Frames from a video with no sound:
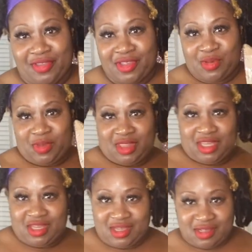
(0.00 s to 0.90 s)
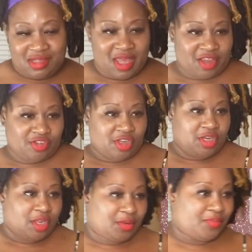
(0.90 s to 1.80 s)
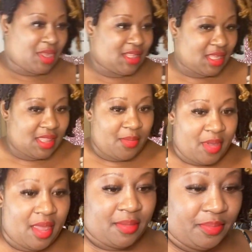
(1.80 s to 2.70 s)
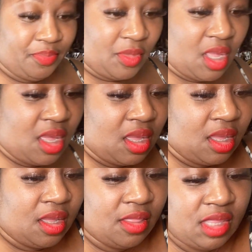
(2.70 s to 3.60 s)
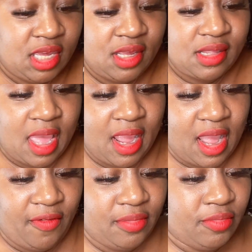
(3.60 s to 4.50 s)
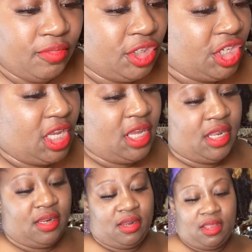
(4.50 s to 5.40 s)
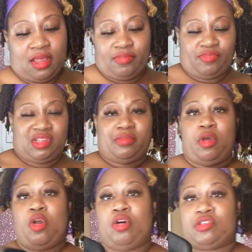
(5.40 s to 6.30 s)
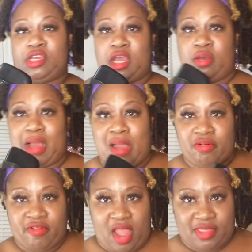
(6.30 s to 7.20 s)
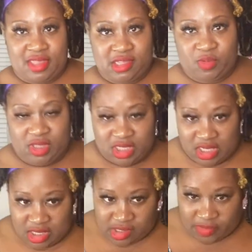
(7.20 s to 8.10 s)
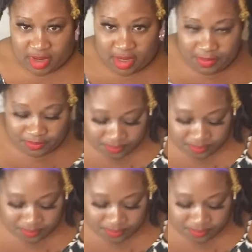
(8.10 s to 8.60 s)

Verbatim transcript: this with these. Actually, no, I take that back. These I got from Shein some hauls ago. I will rock this with these, right?